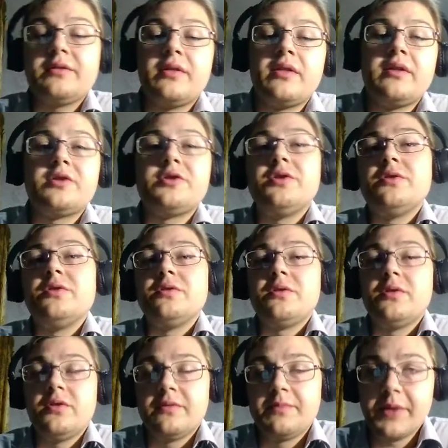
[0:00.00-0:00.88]
the role
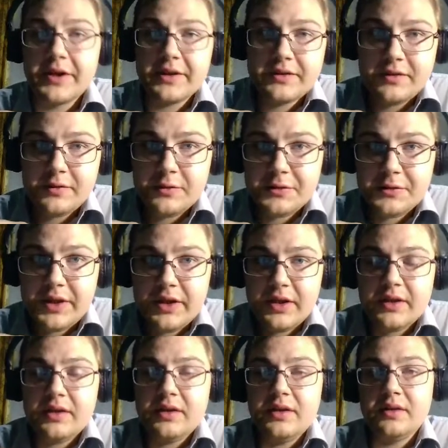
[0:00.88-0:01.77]
of
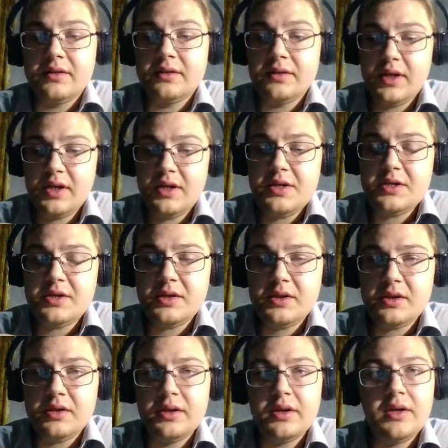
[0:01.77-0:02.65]
bacteria in
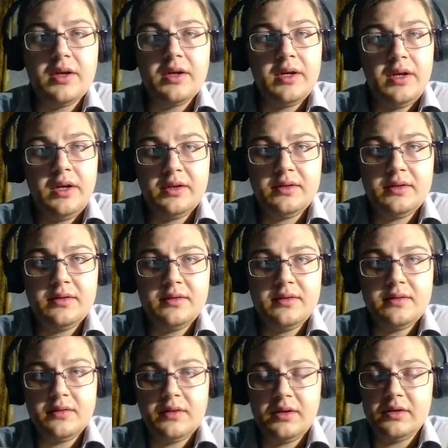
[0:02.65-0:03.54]
nature and
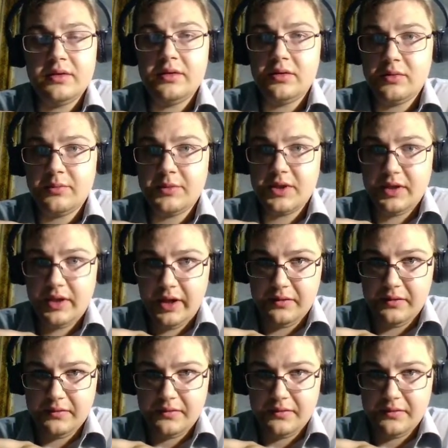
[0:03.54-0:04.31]
in human life.